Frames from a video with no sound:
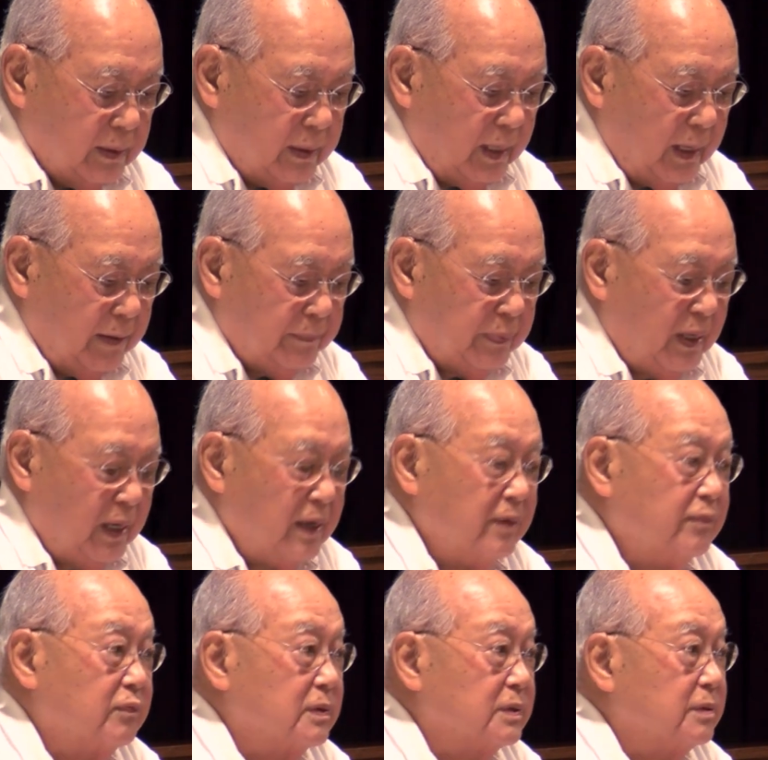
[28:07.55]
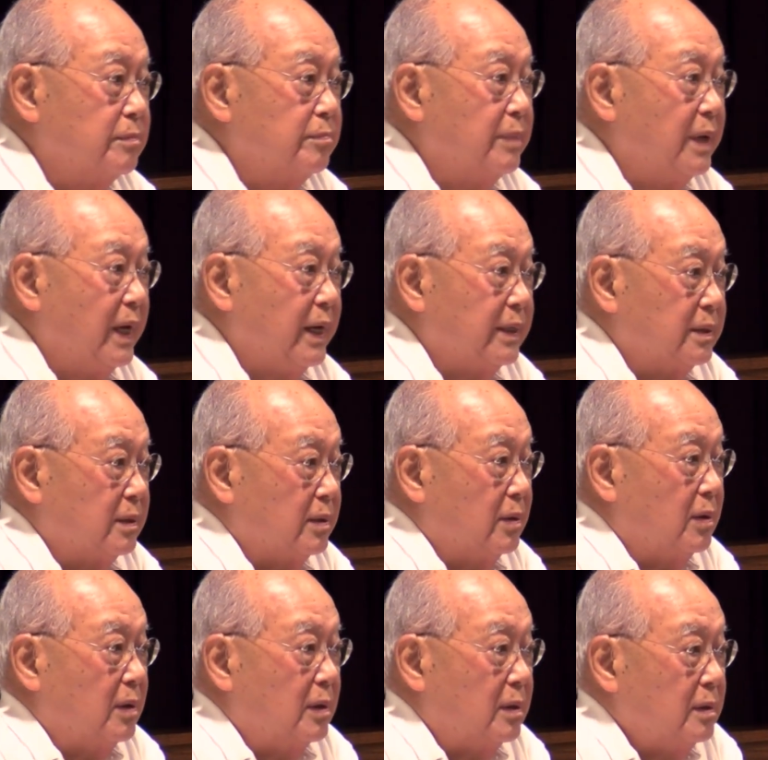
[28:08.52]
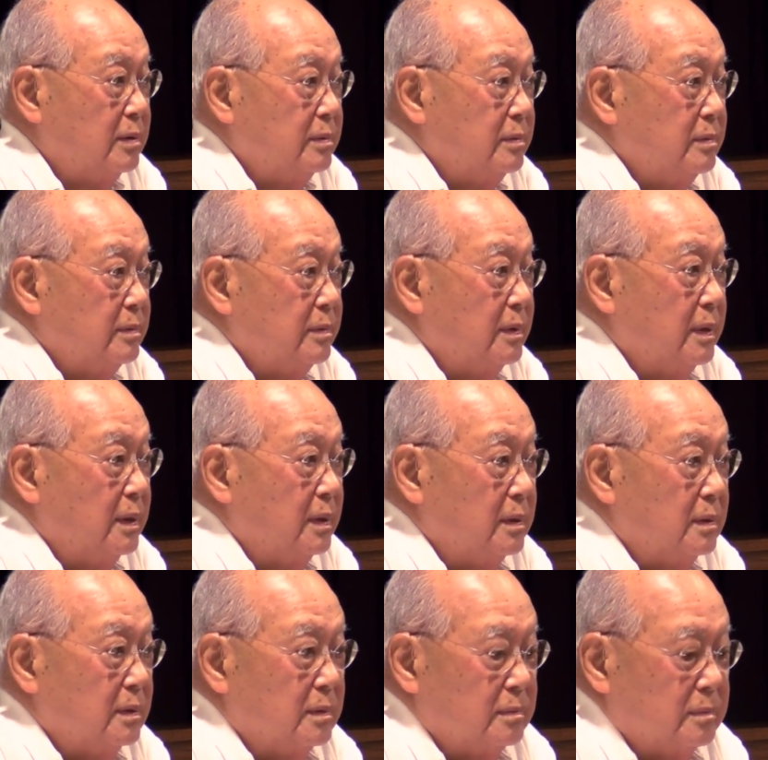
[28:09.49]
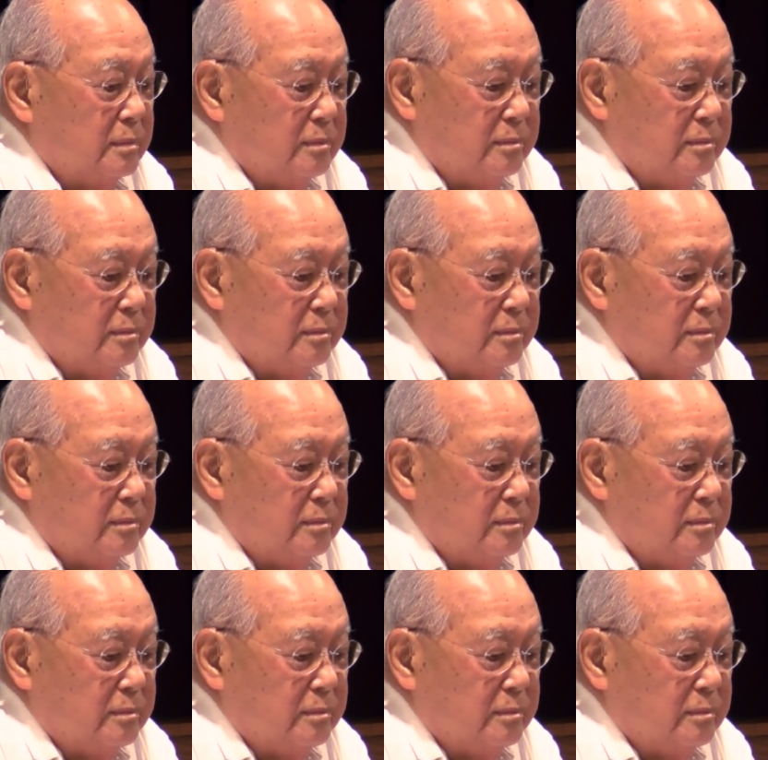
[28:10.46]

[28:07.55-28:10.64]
camp life wasn't bad at all. You know.